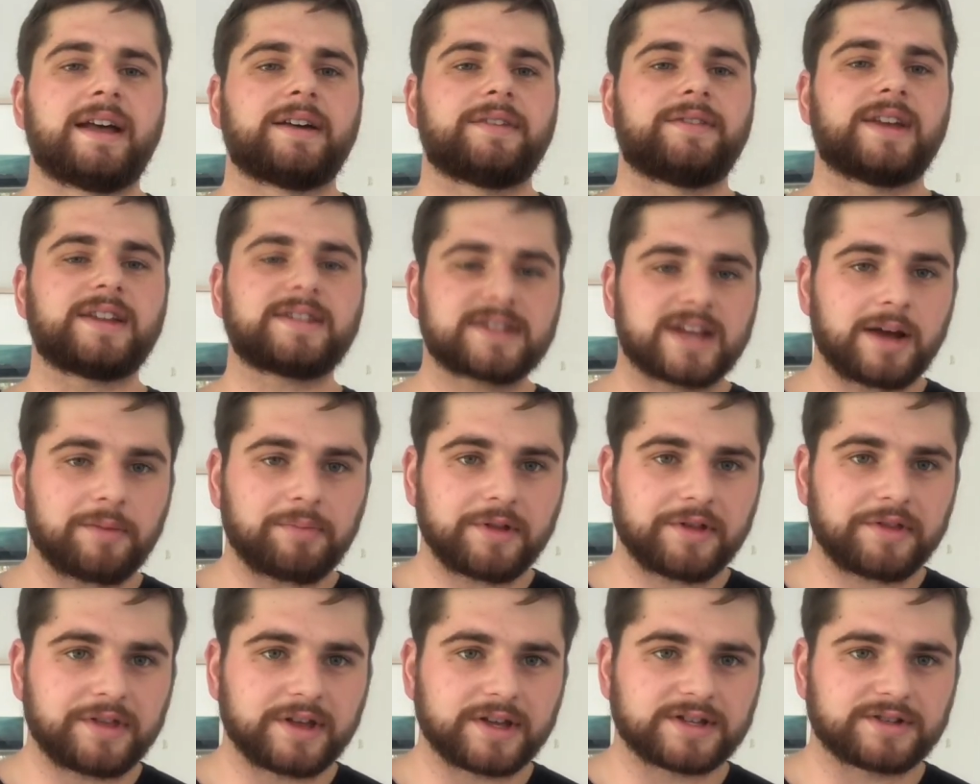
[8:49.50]
that's a
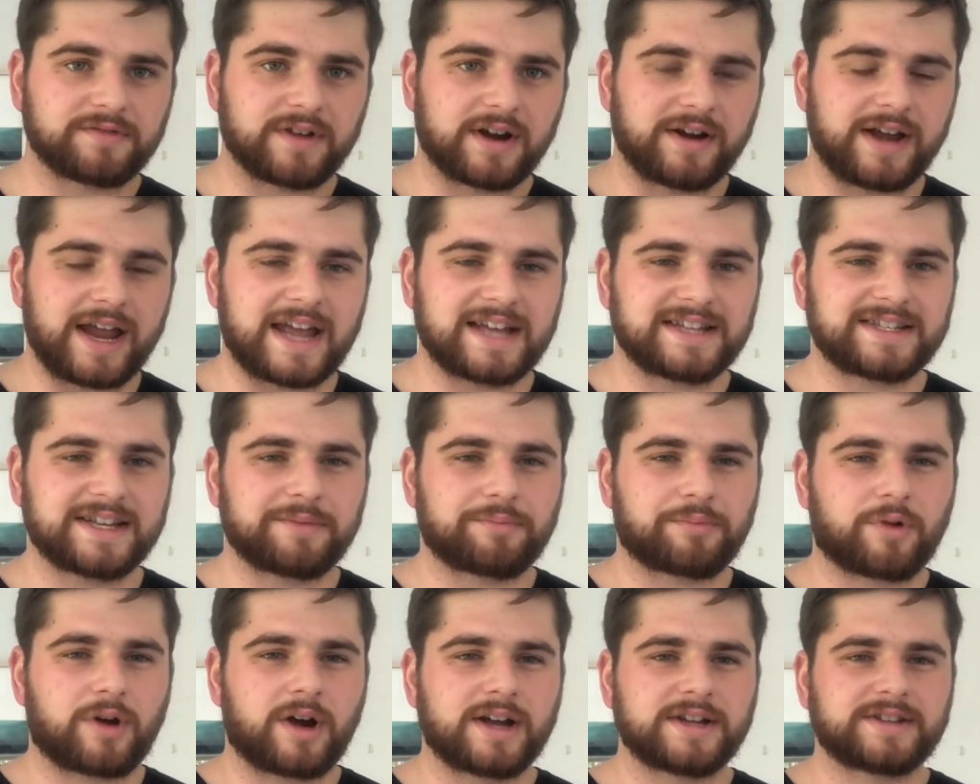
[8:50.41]
couple of things around asset
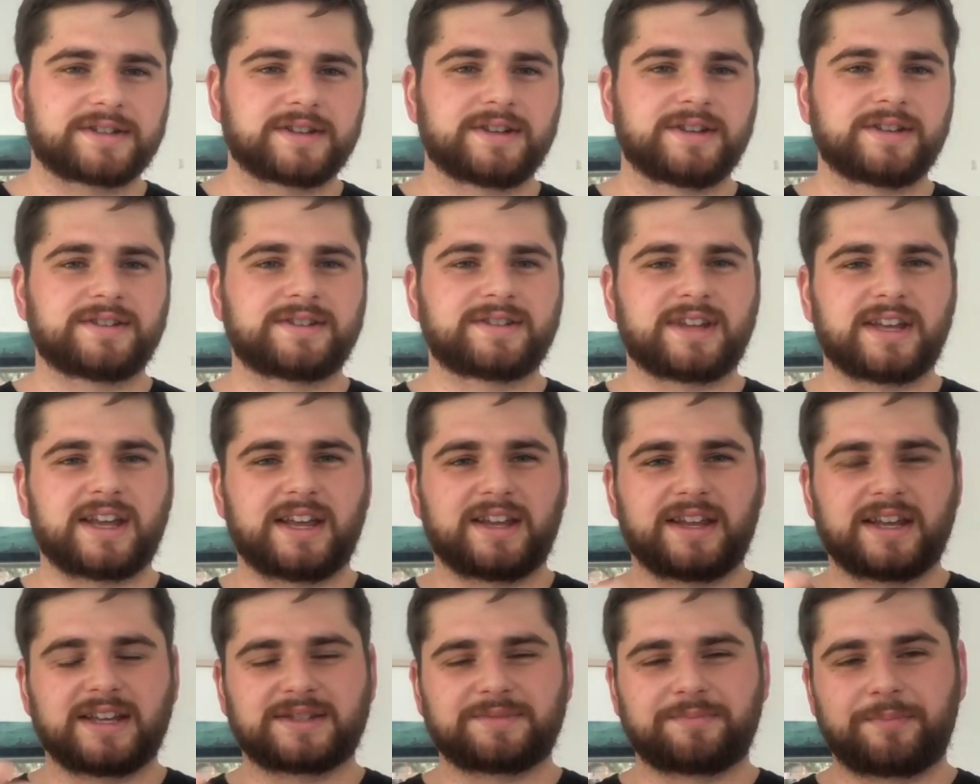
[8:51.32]
prices,
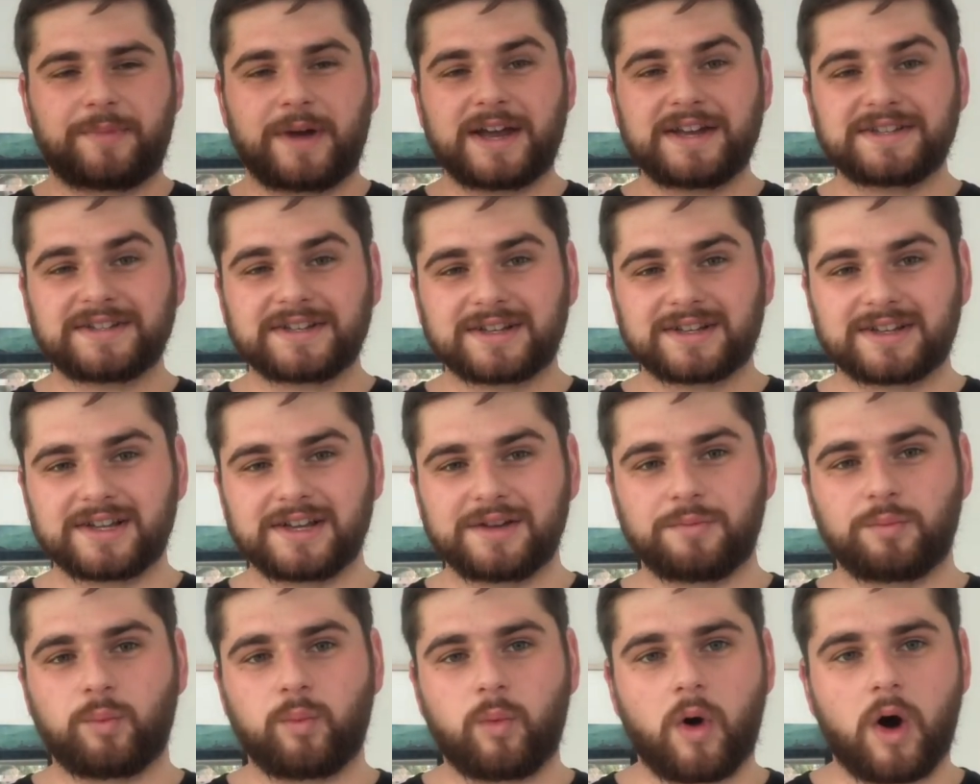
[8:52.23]
and that's basically
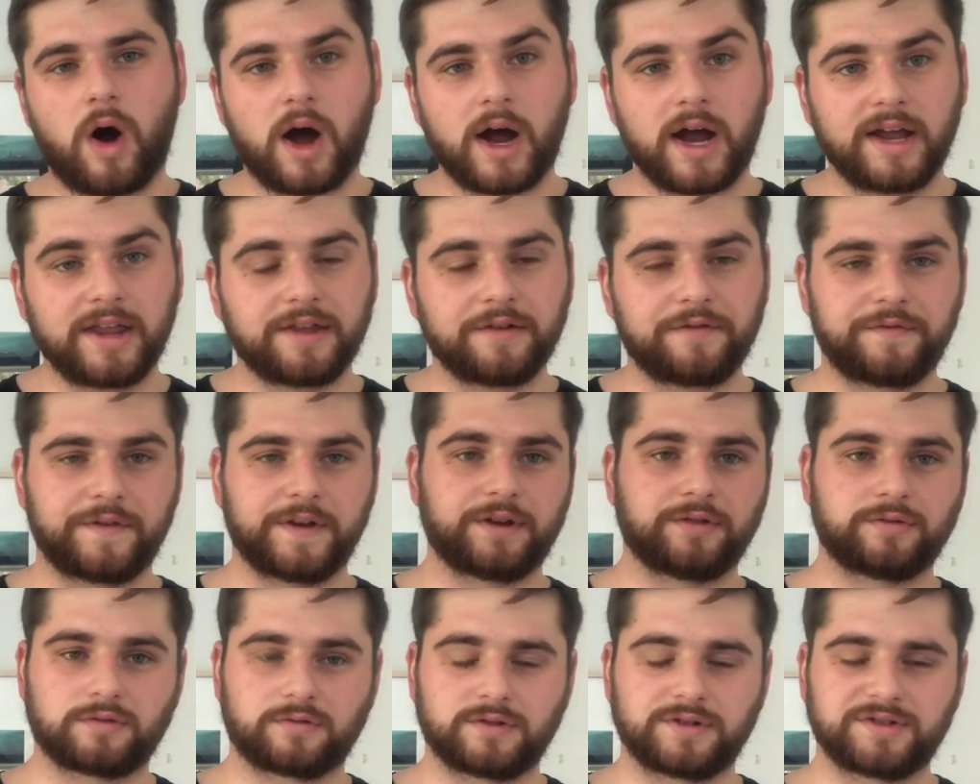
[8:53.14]
why the
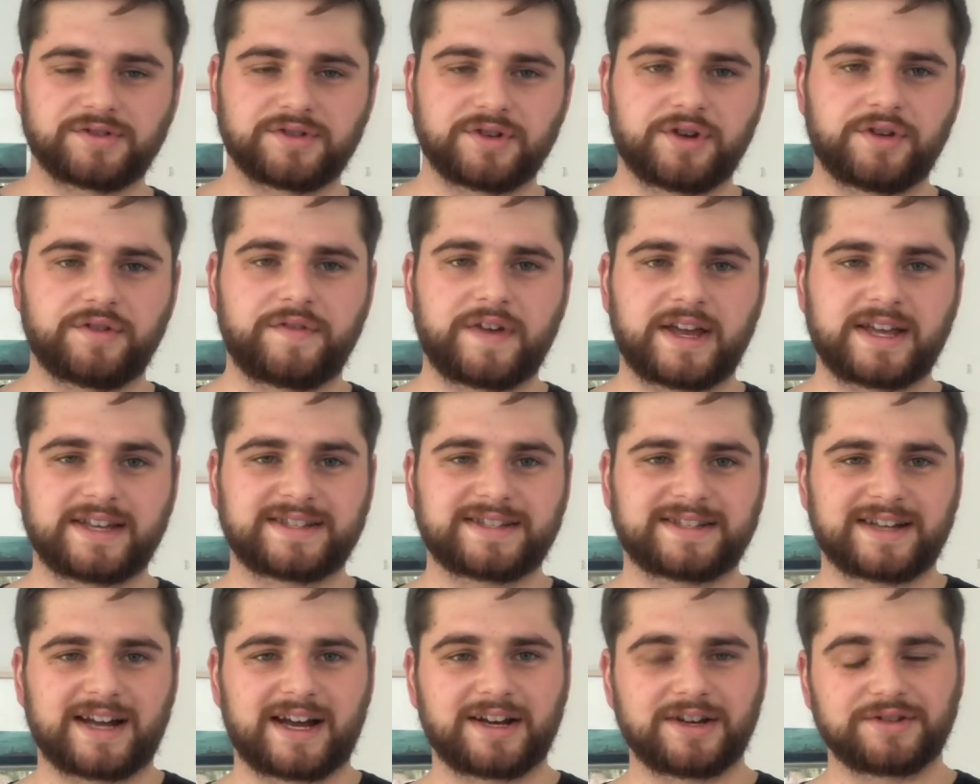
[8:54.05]
Federal Reserve has
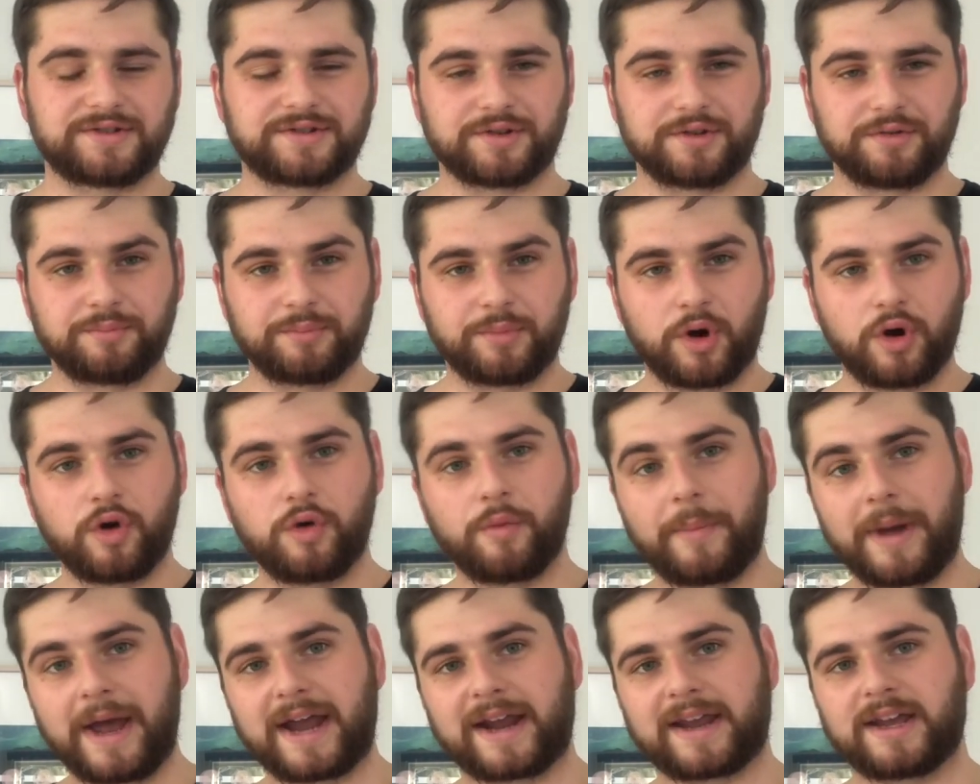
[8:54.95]
started to pull
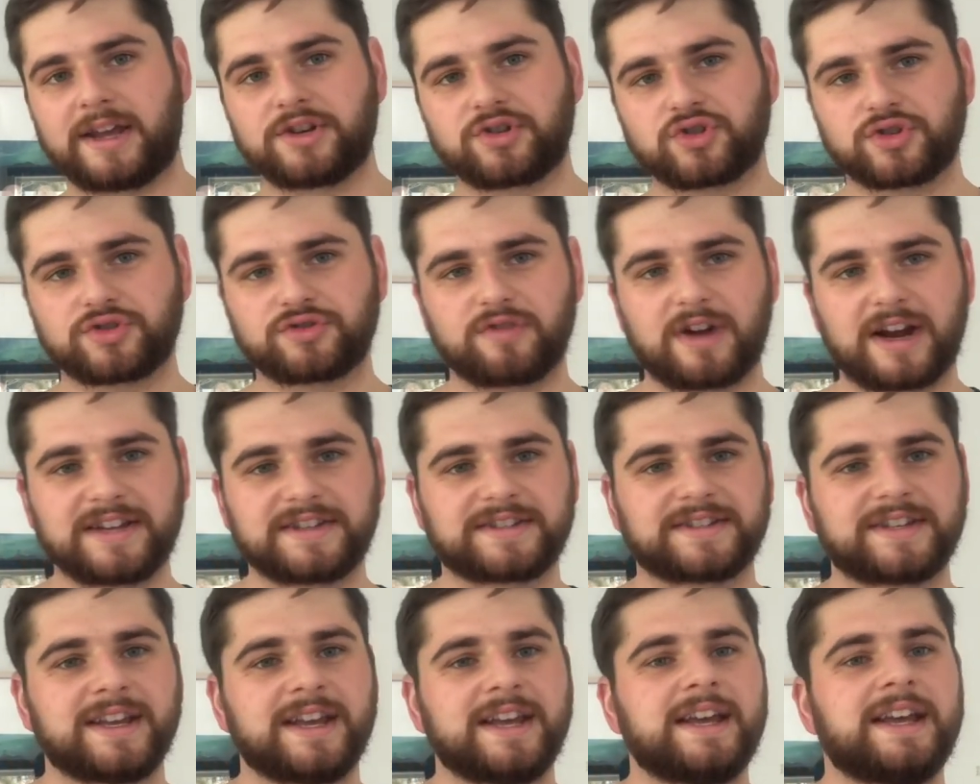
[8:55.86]
back interest
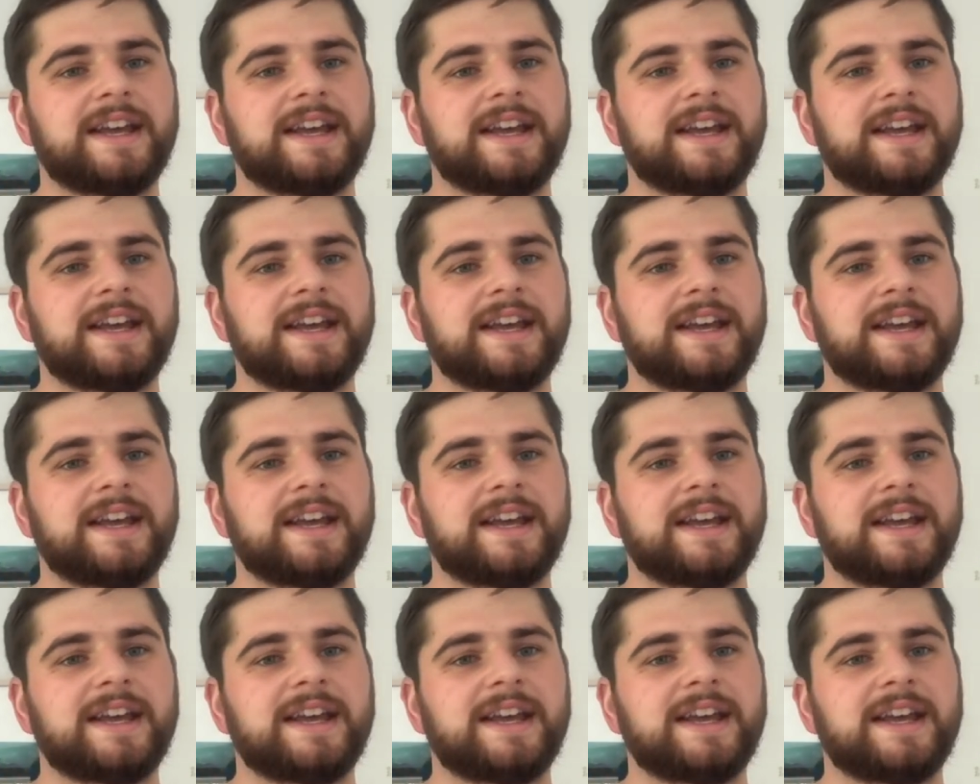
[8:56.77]
rates.